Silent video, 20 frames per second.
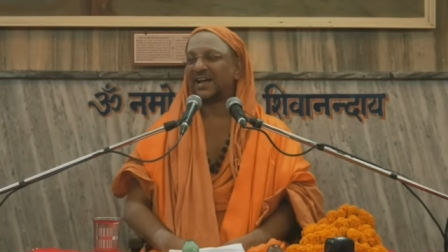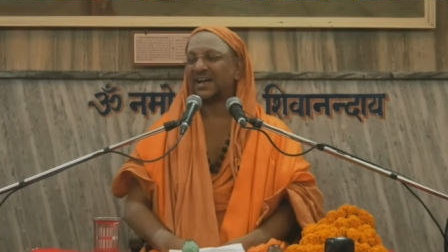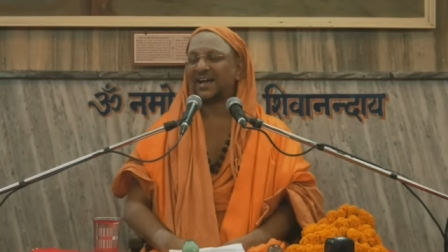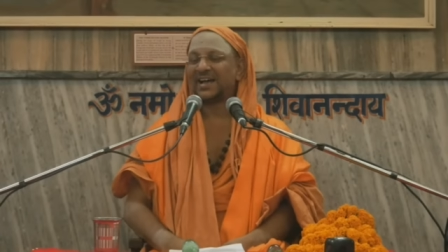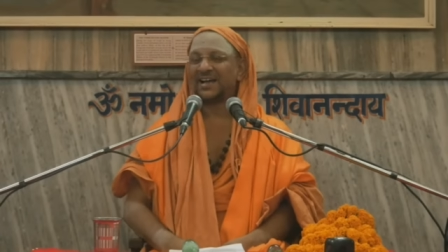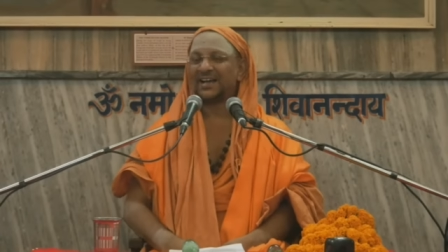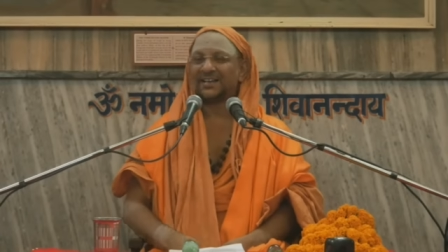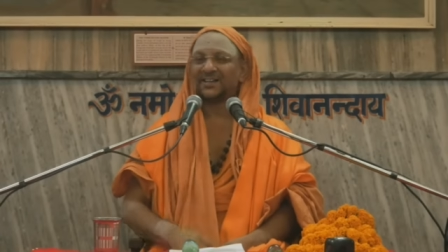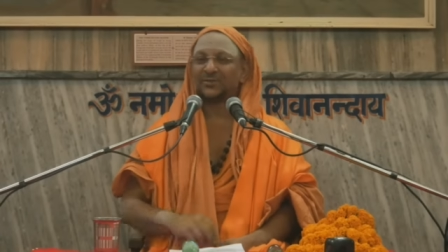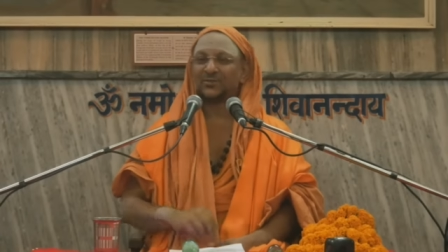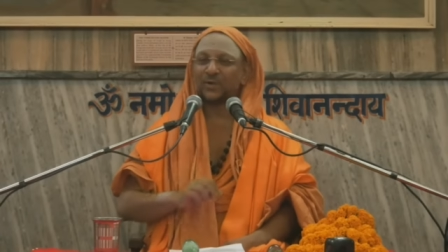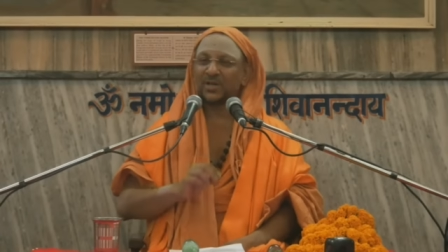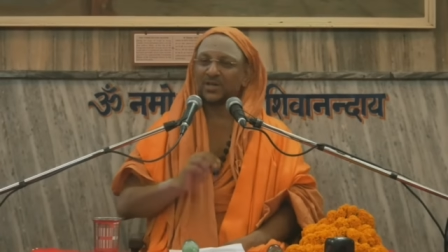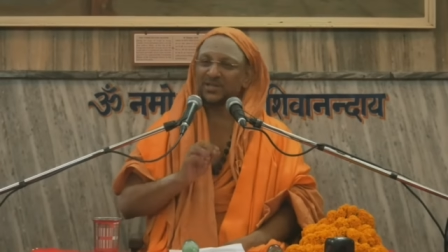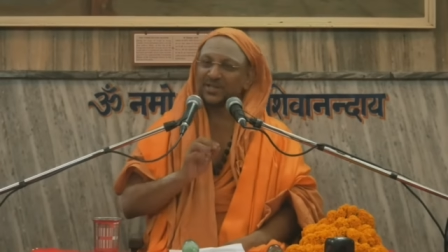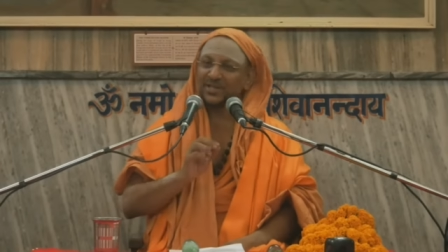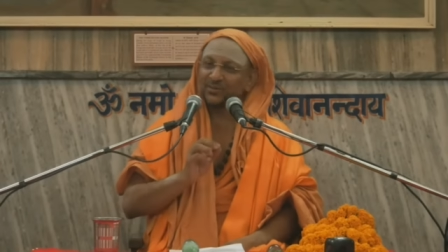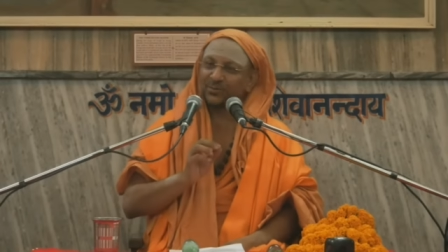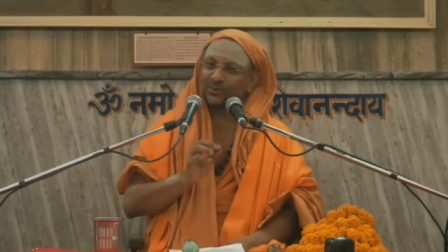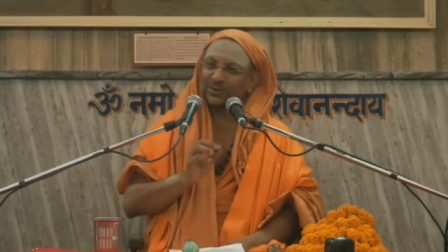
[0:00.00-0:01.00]
and one
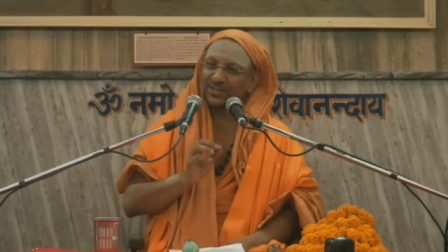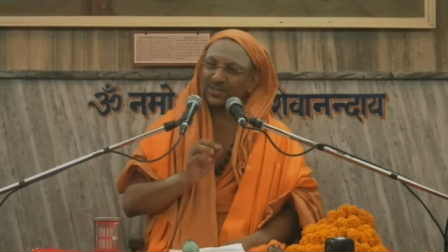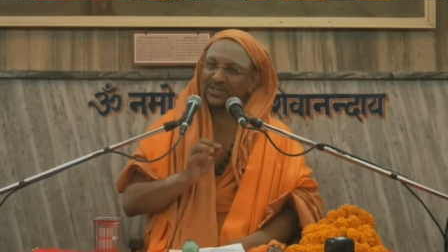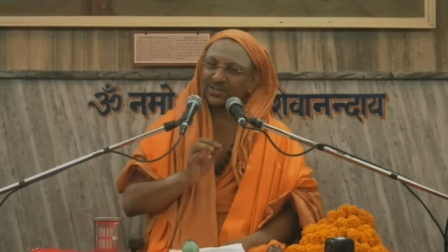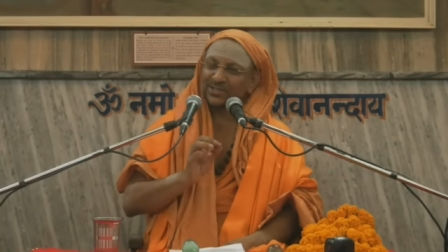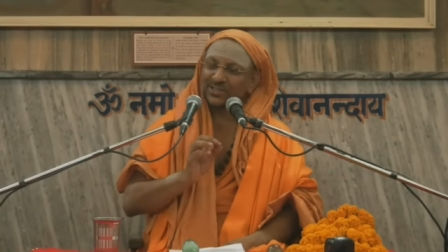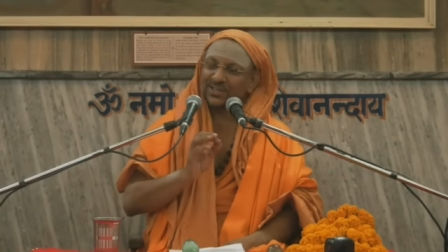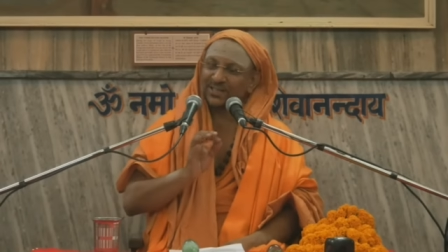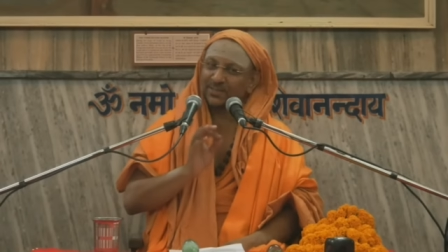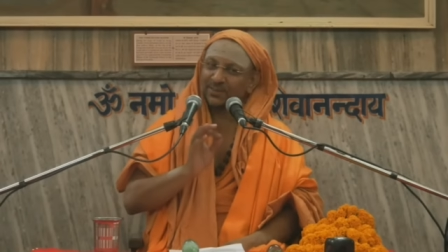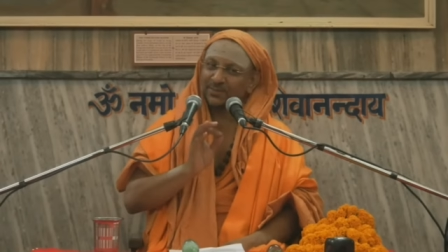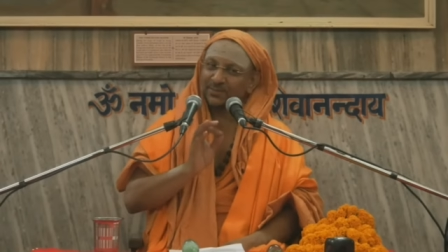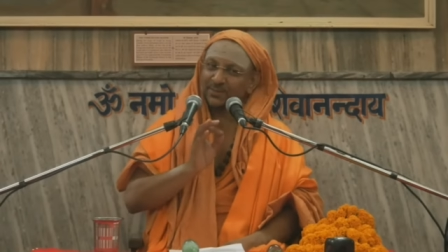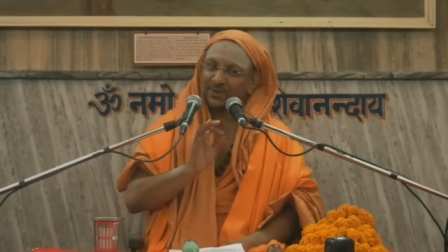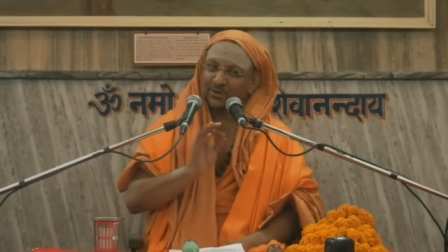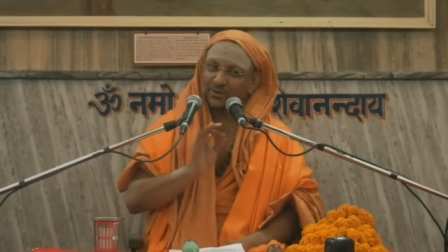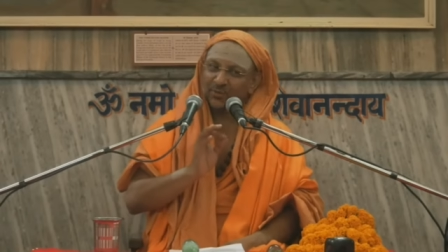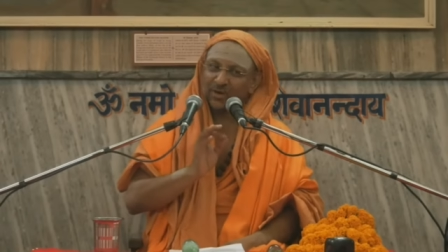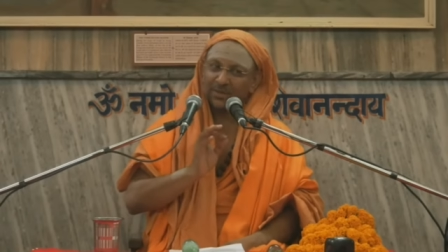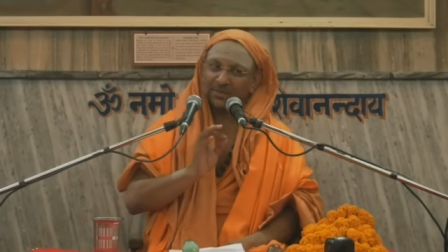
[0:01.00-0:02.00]
devotee said,
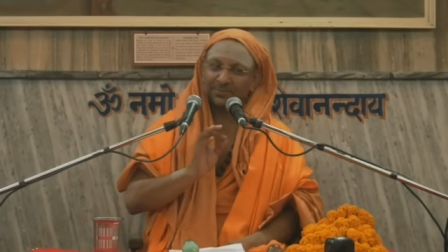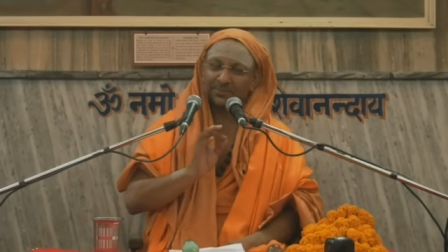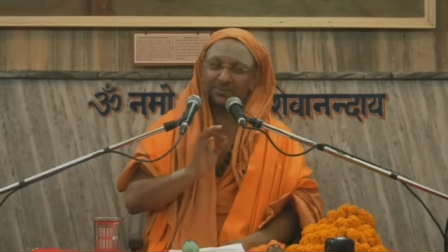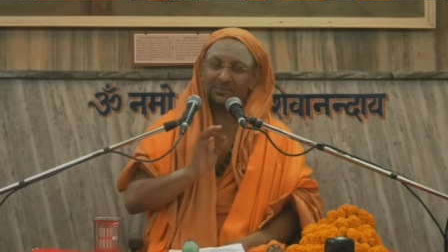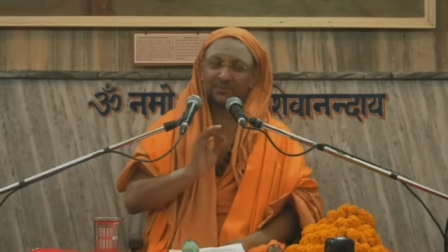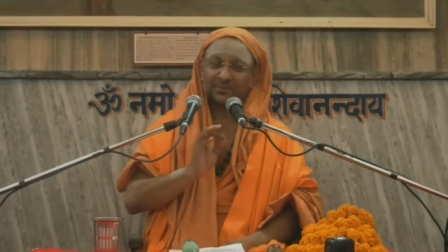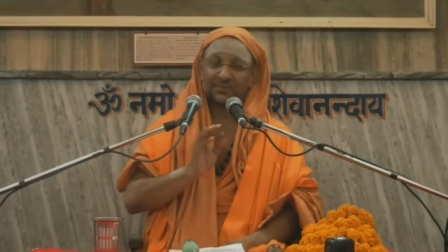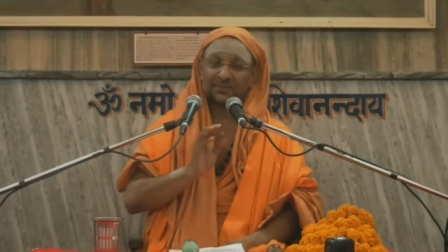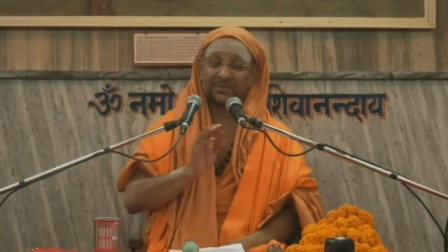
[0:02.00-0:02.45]
Bhagavan,